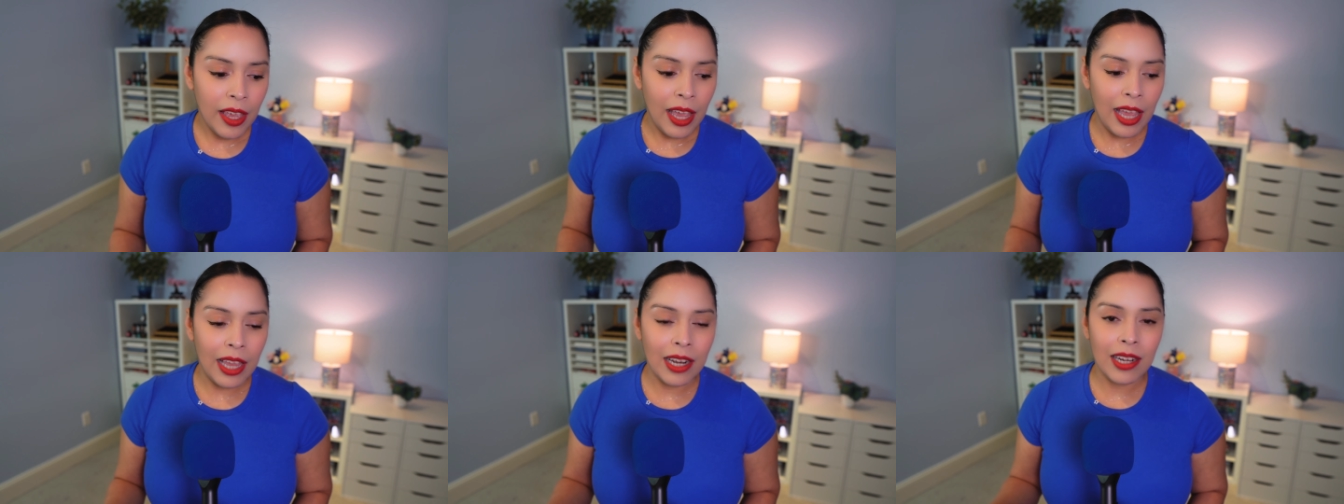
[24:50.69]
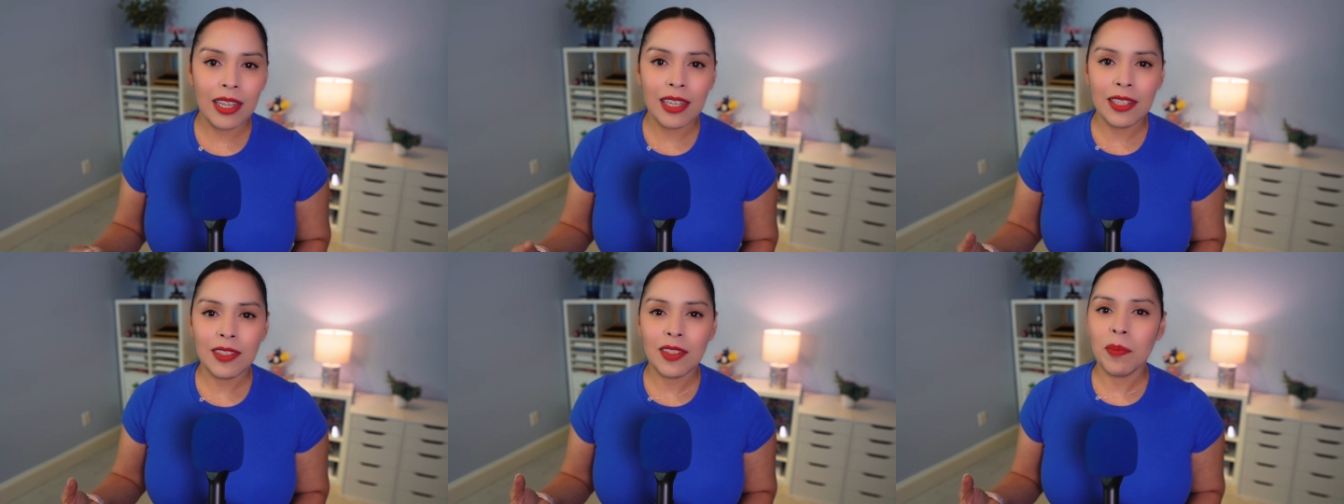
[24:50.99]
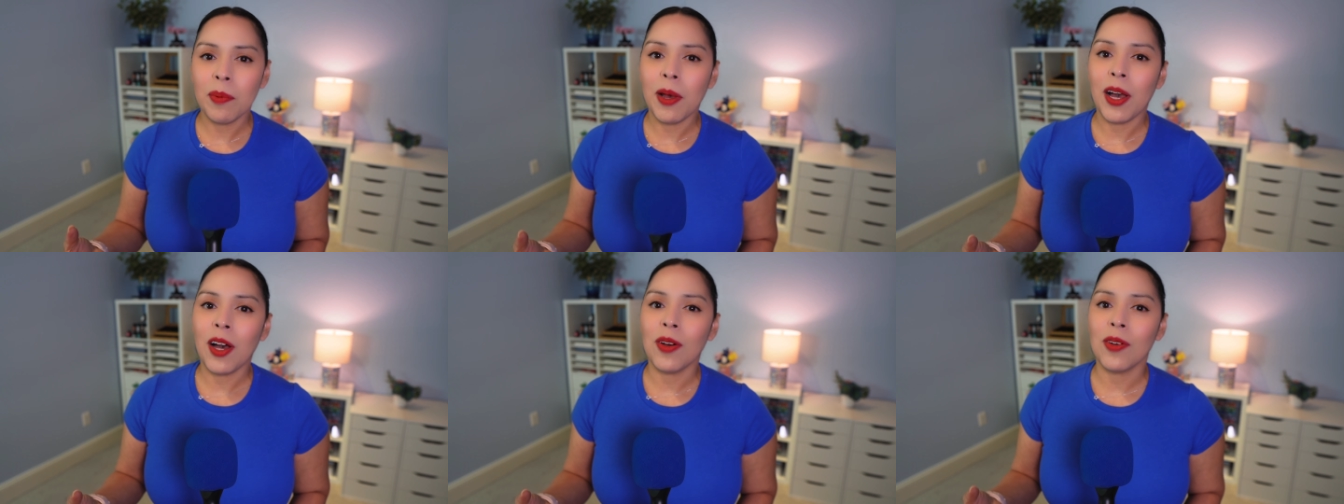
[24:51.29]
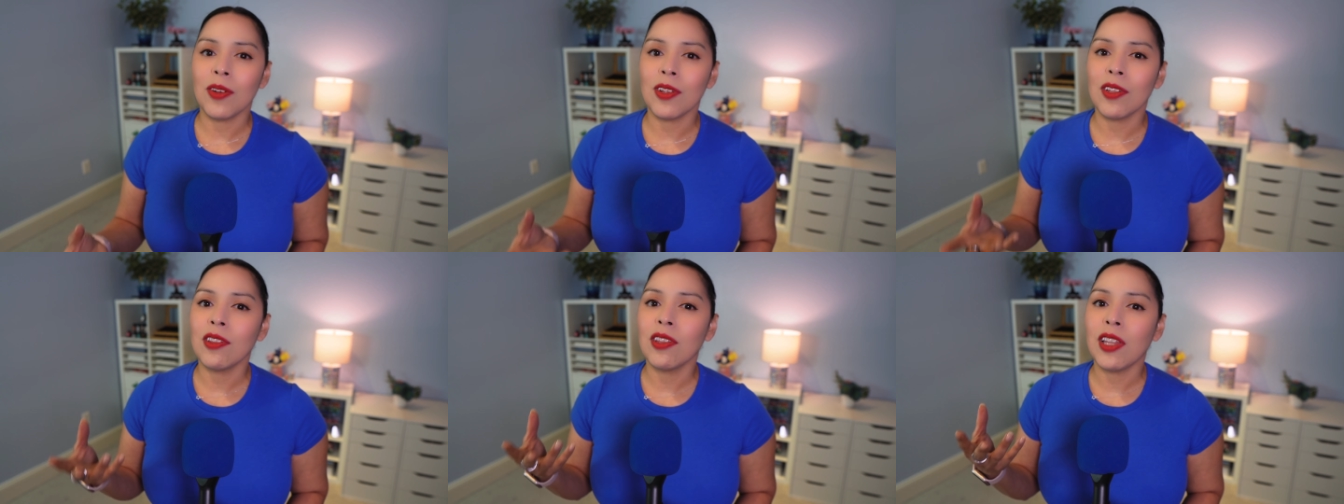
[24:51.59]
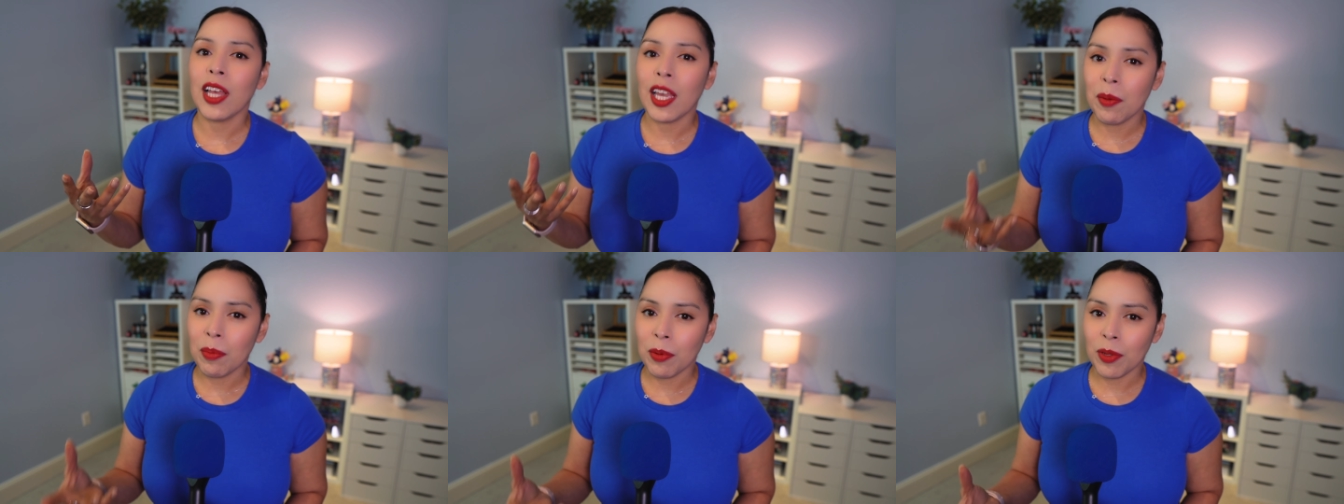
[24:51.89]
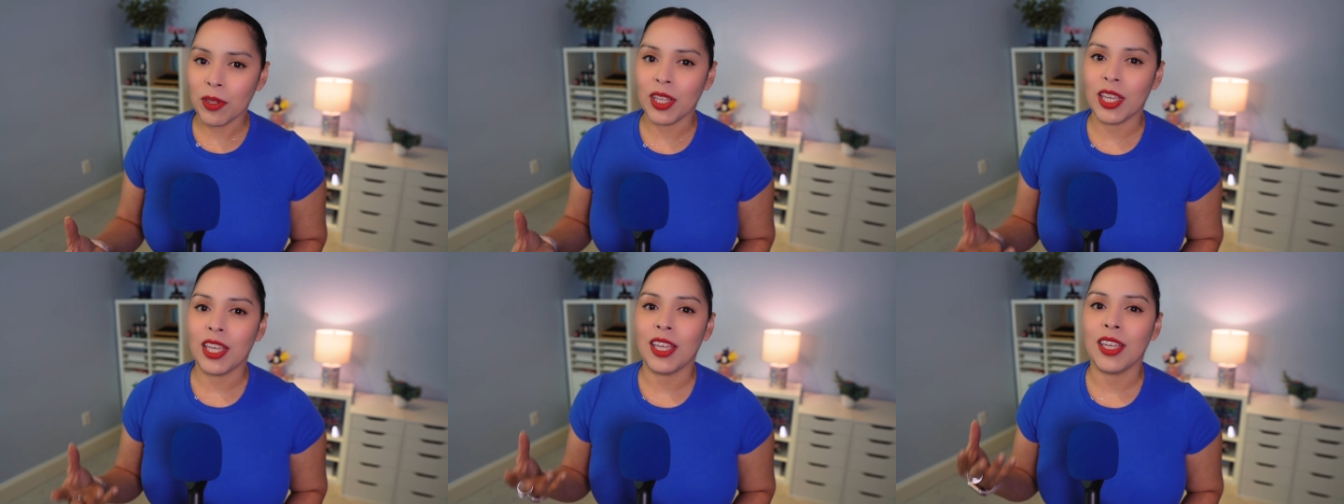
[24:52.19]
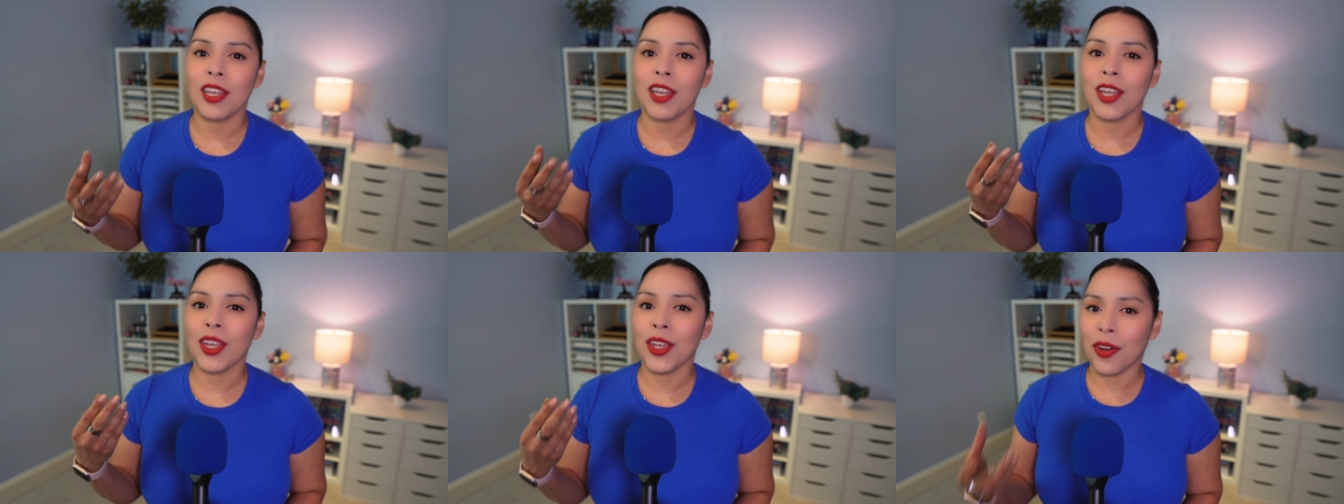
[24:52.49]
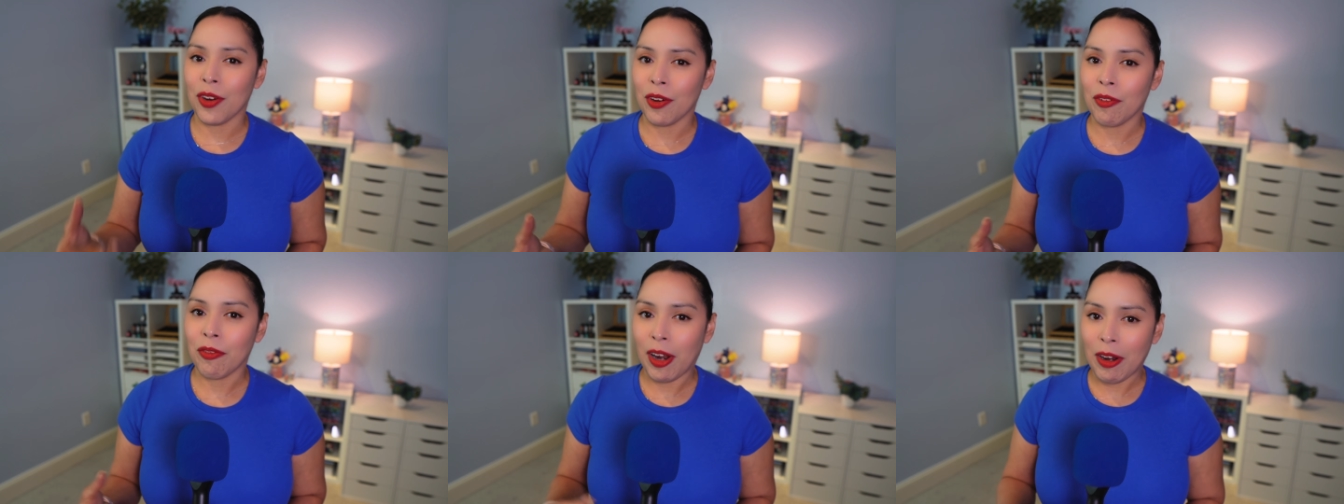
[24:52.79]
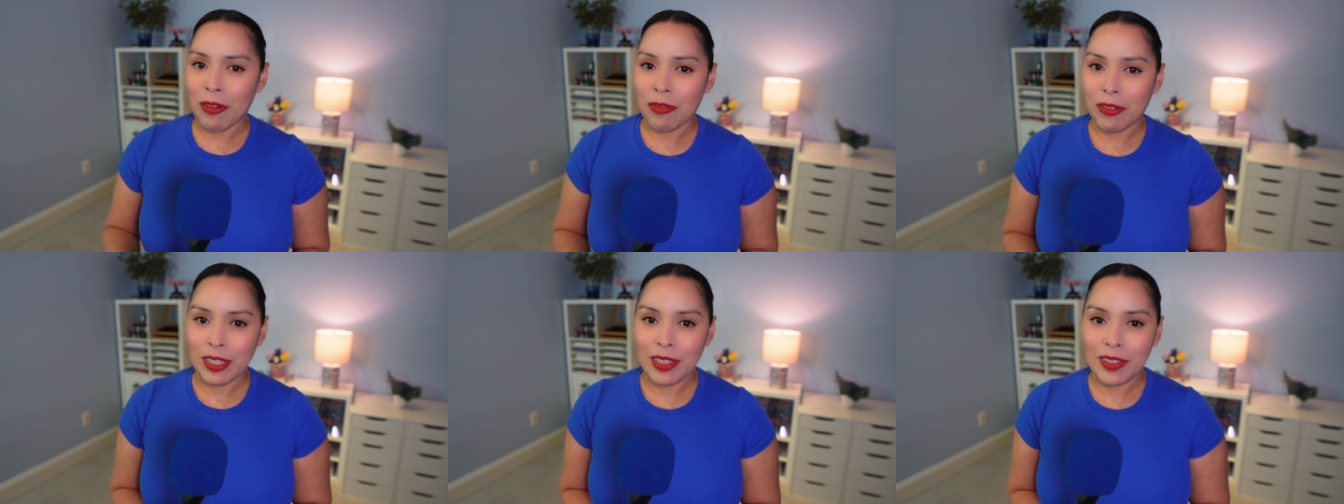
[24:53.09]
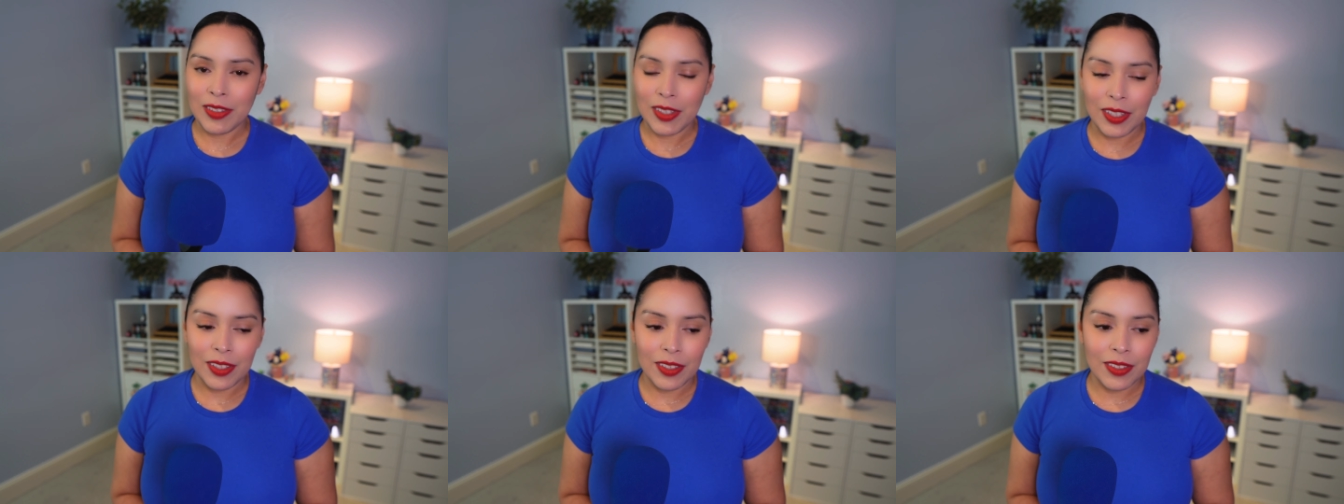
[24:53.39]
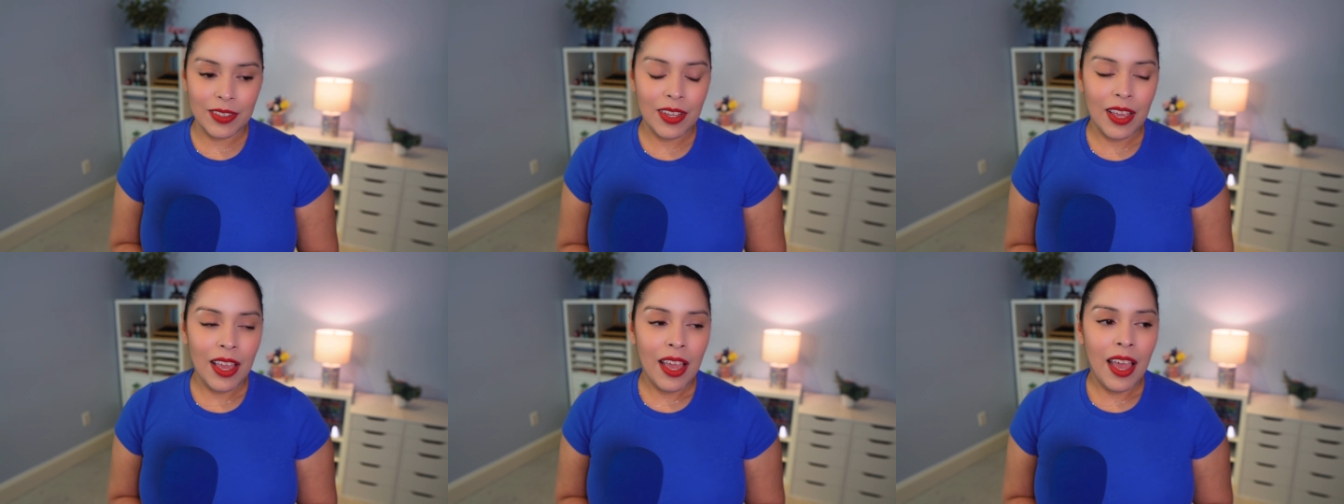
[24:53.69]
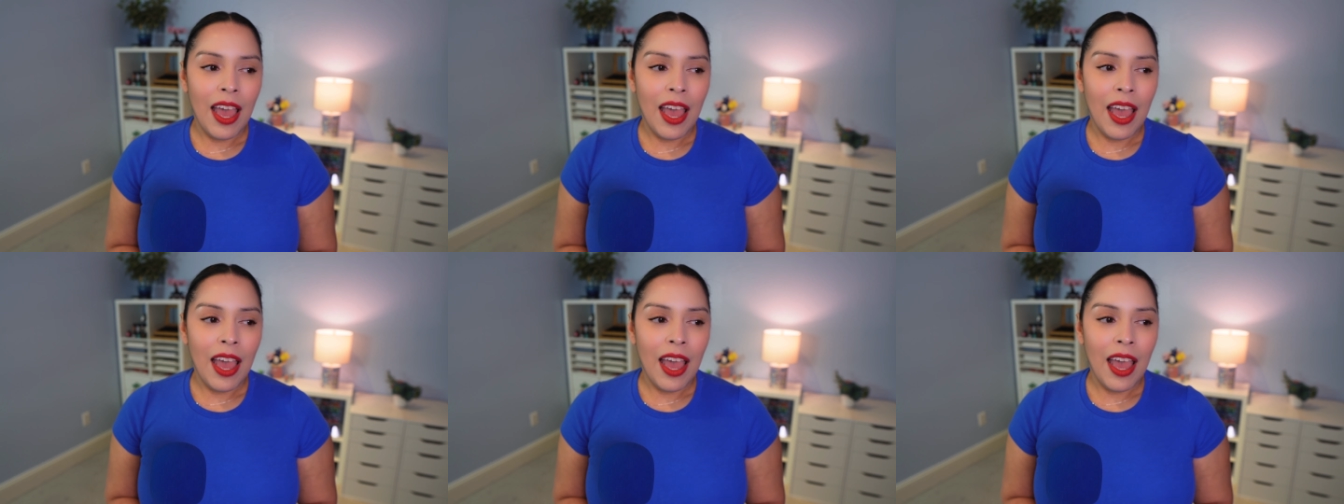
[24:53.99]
and it's about labeling your references.